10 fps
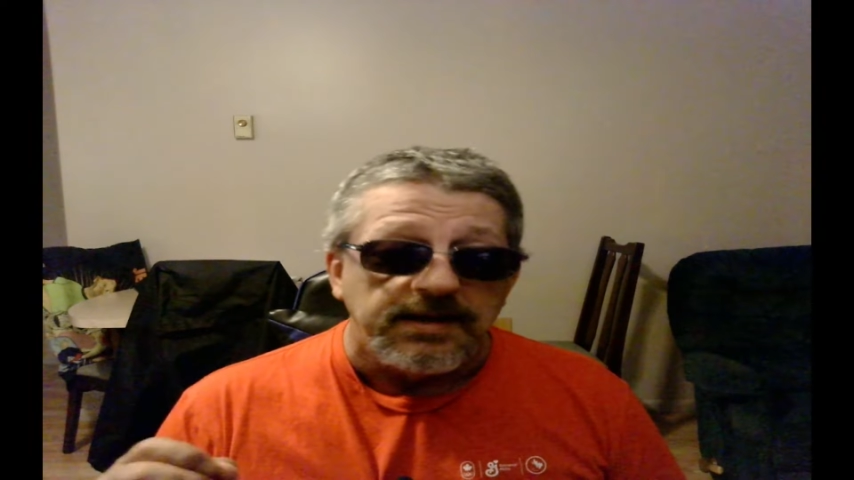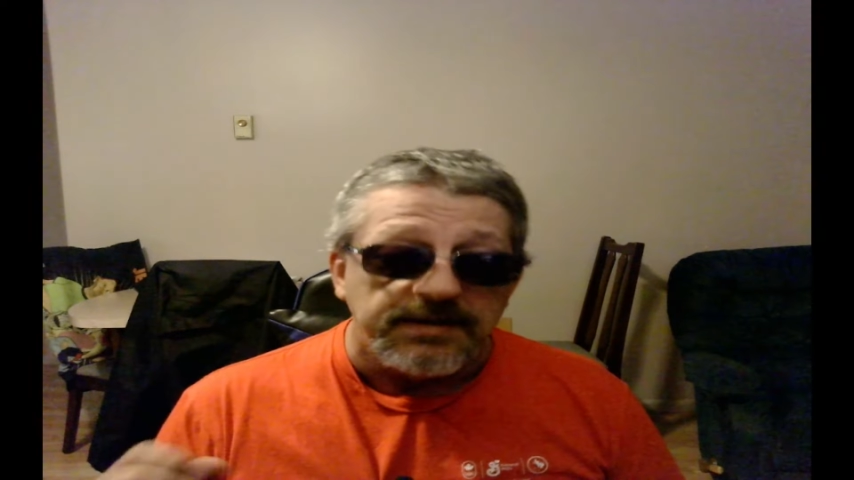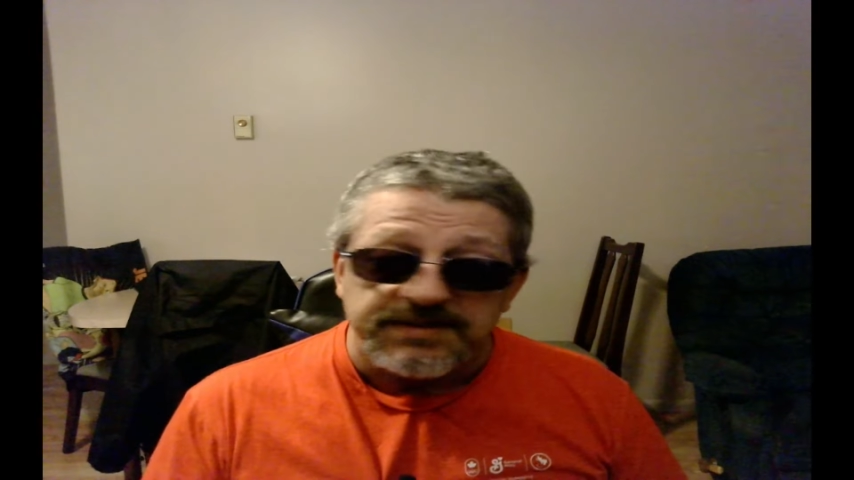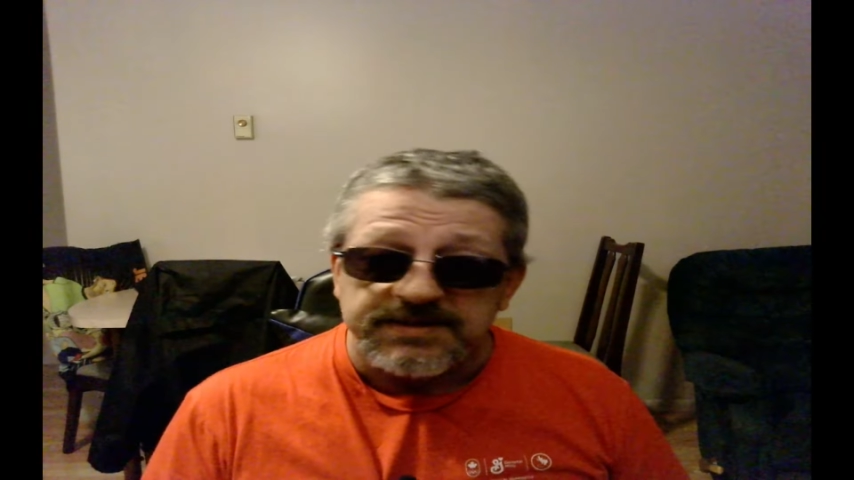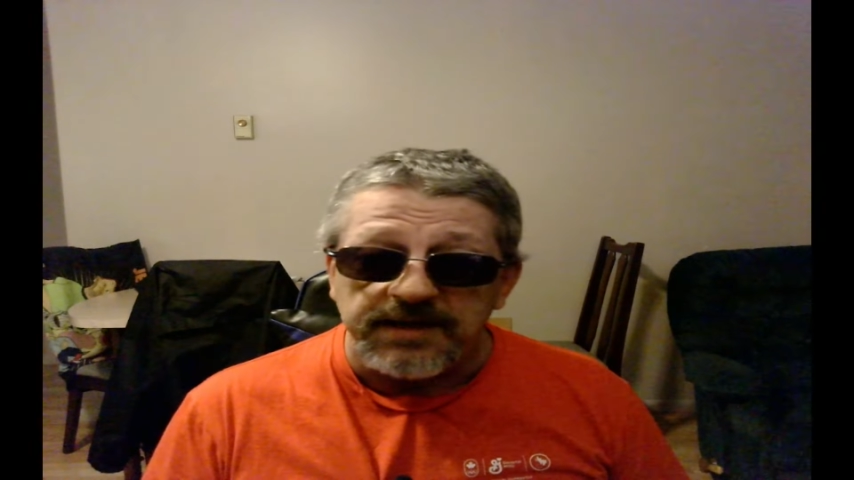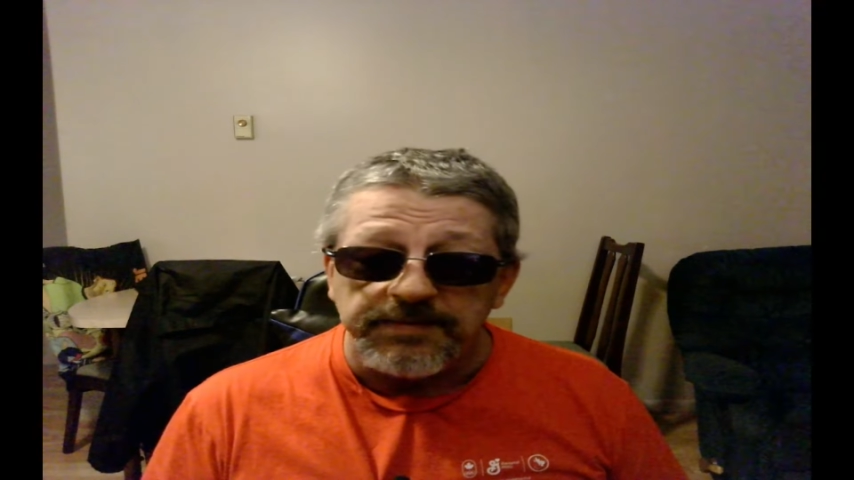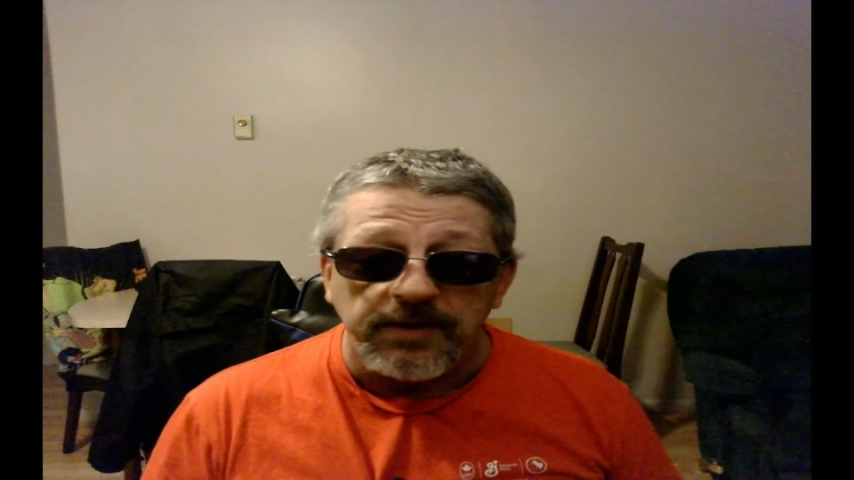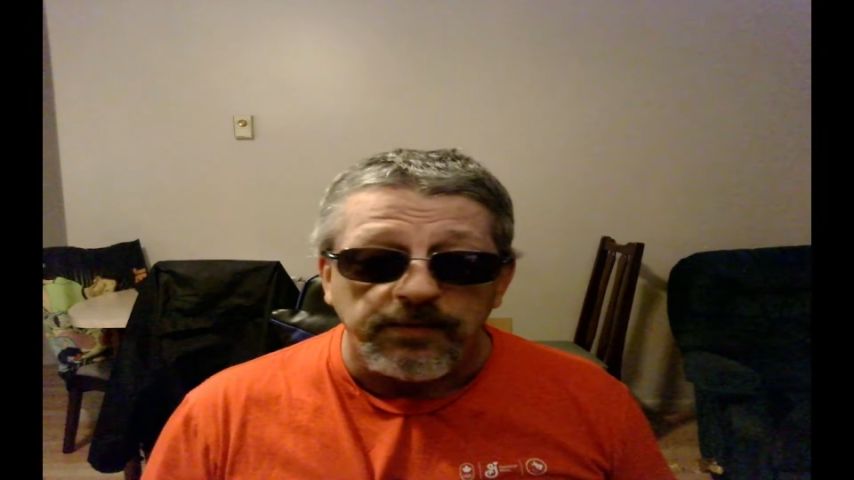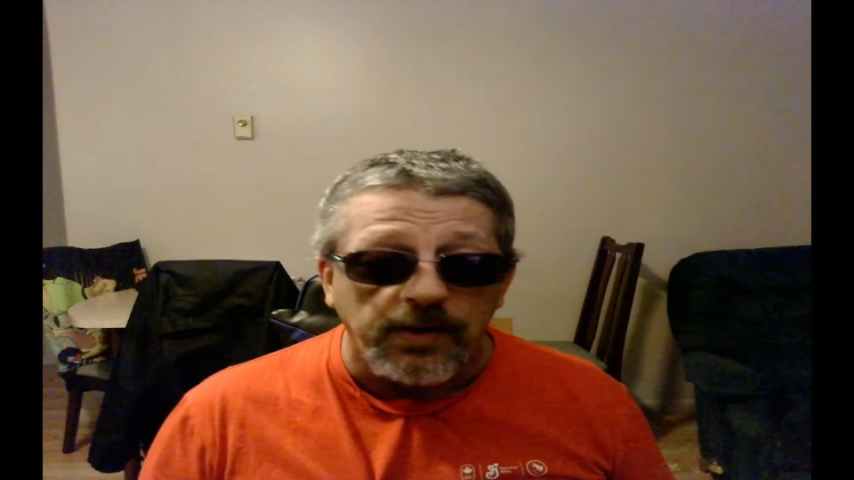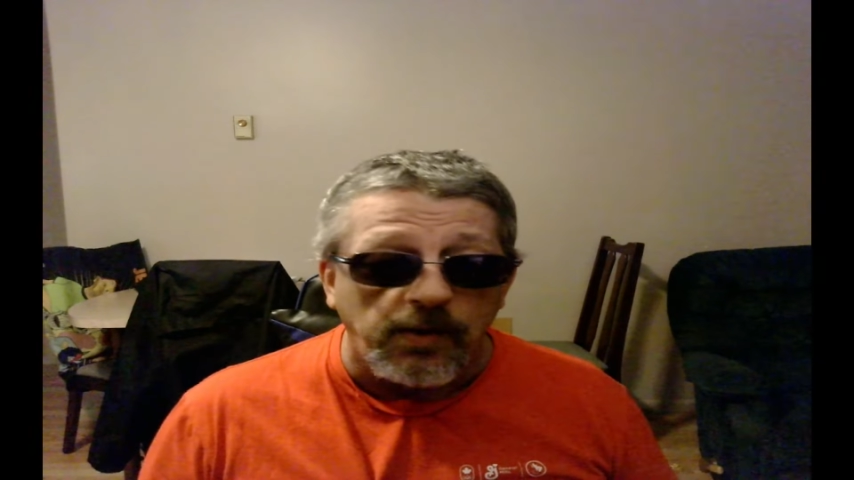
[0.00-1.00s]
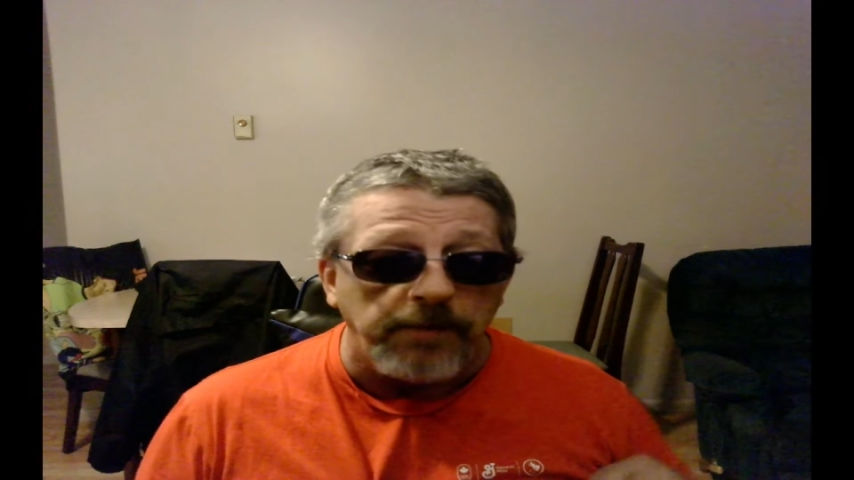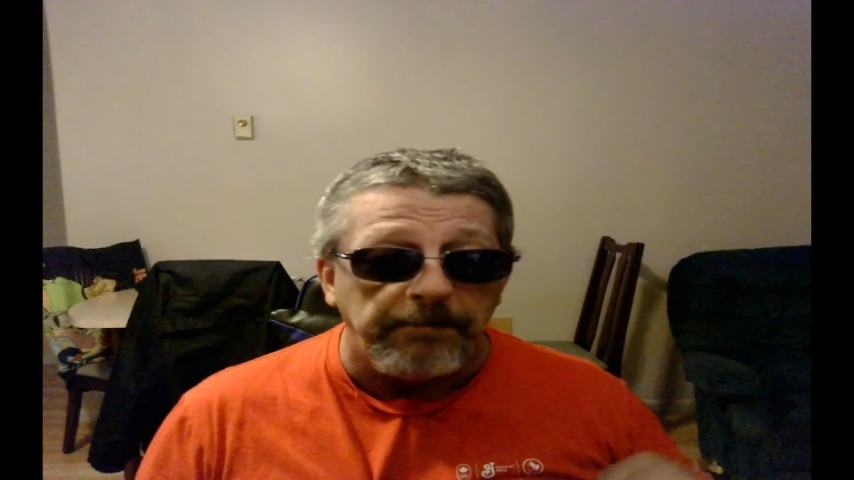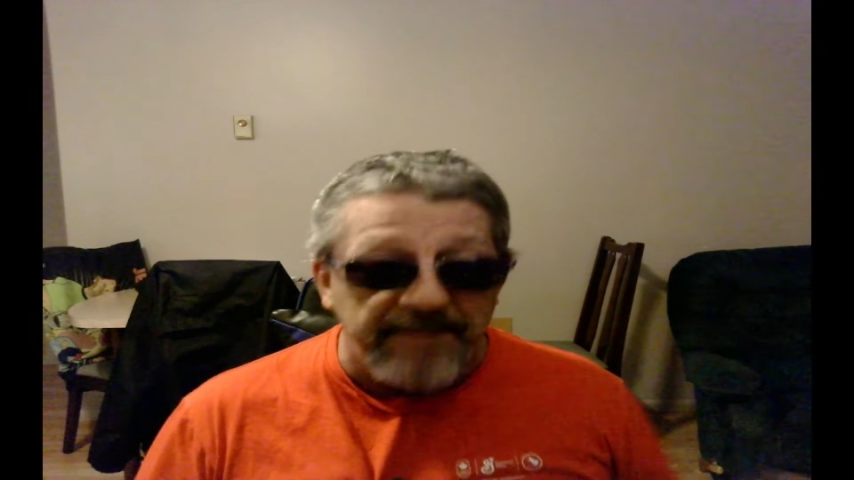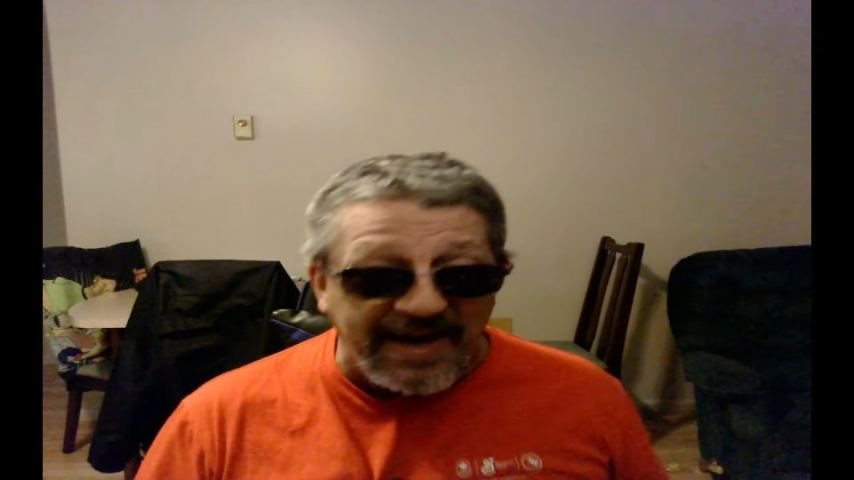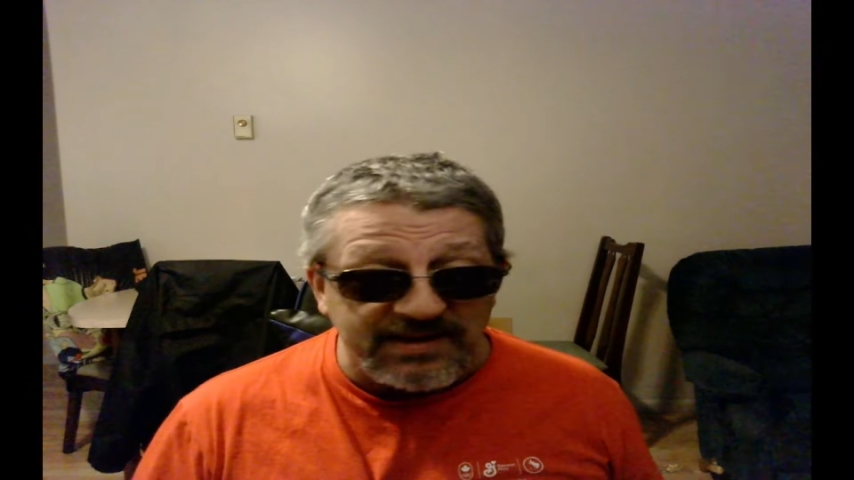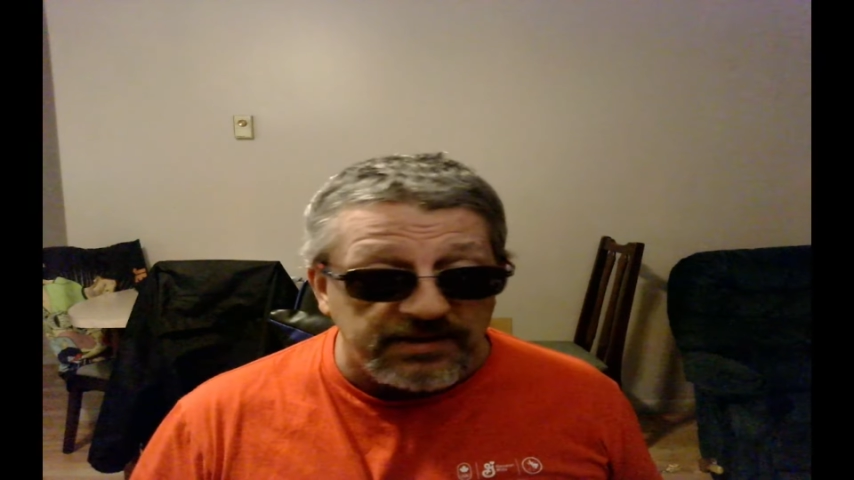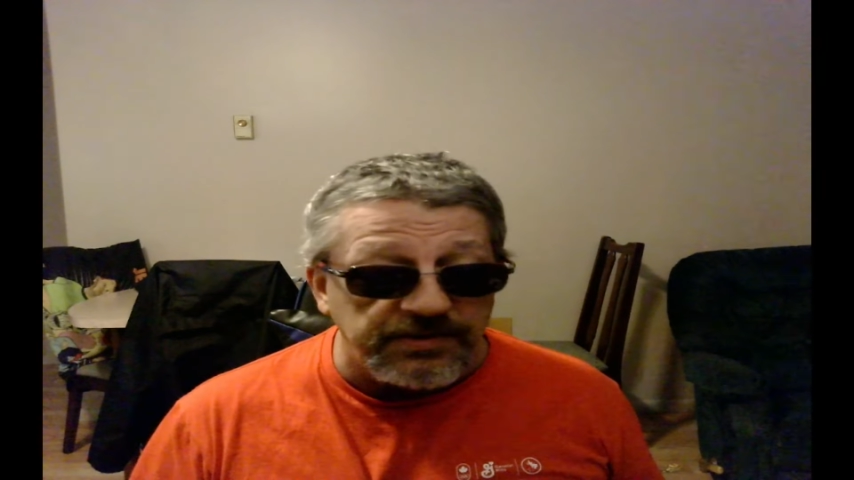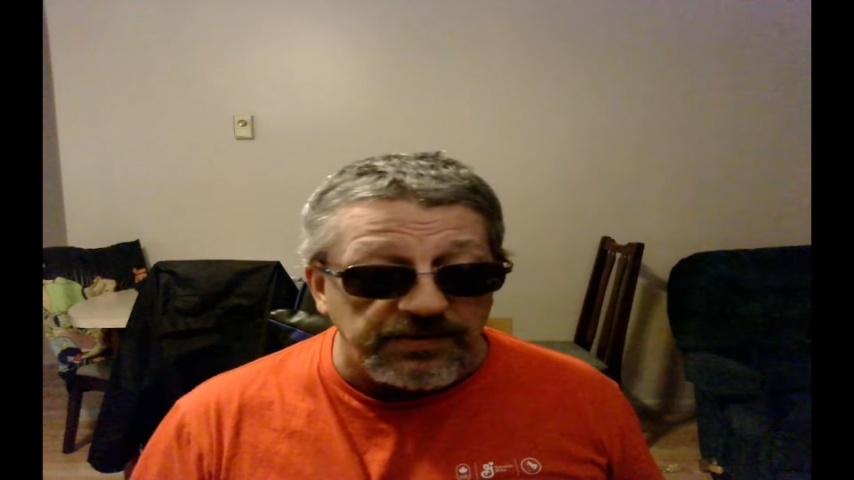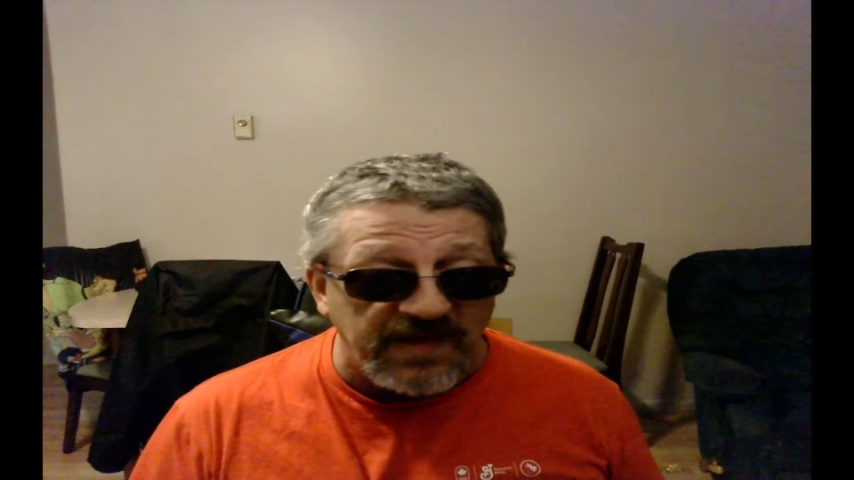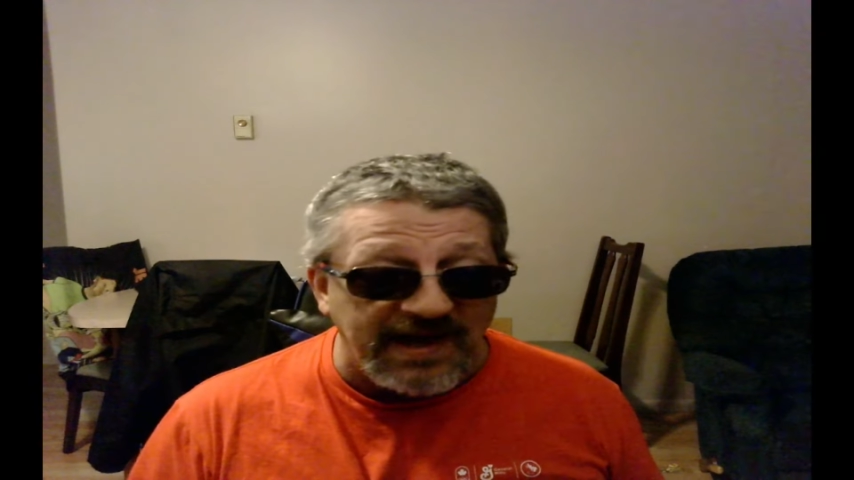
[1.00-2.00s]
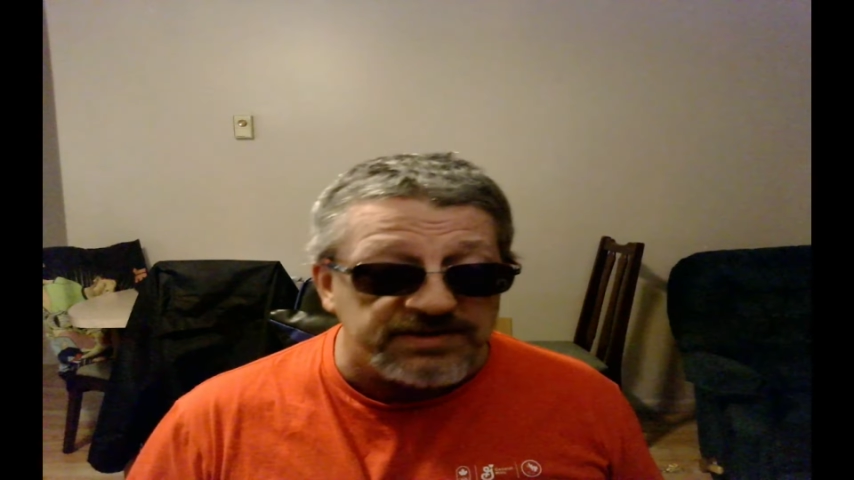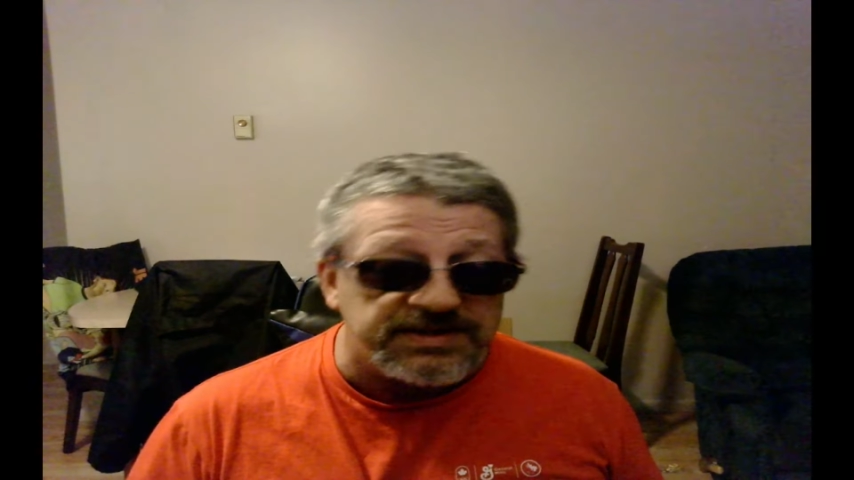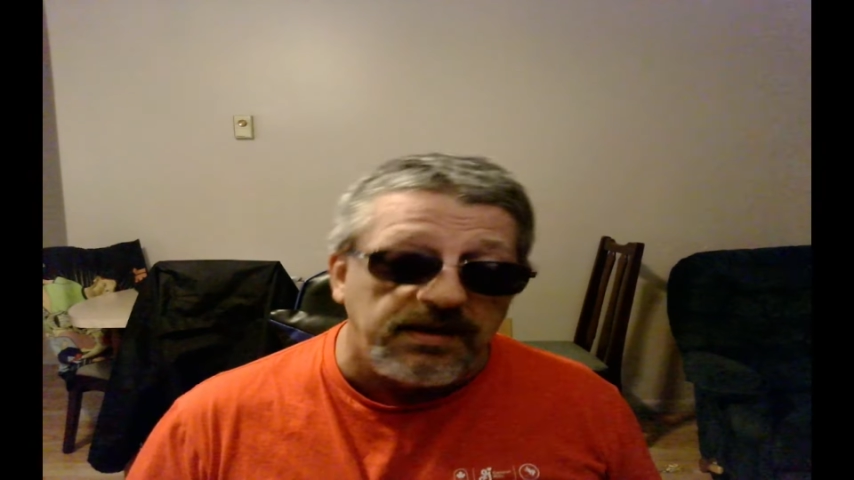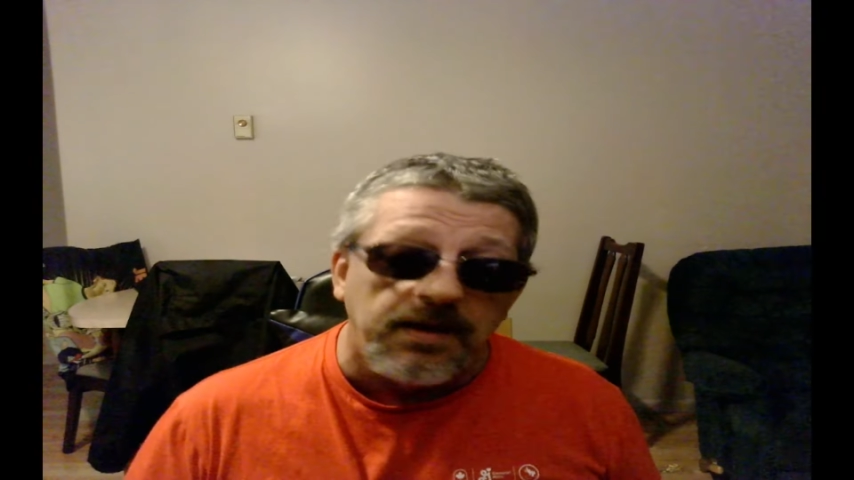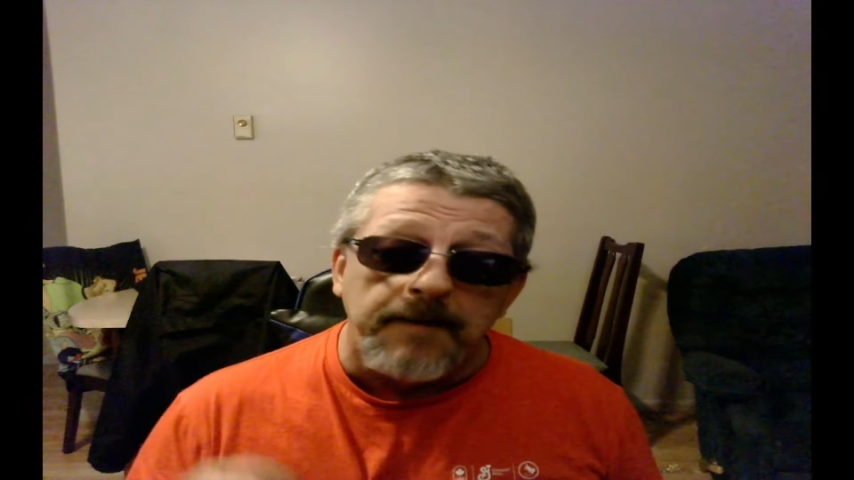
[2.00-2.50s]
This time here, we're going back to 2000,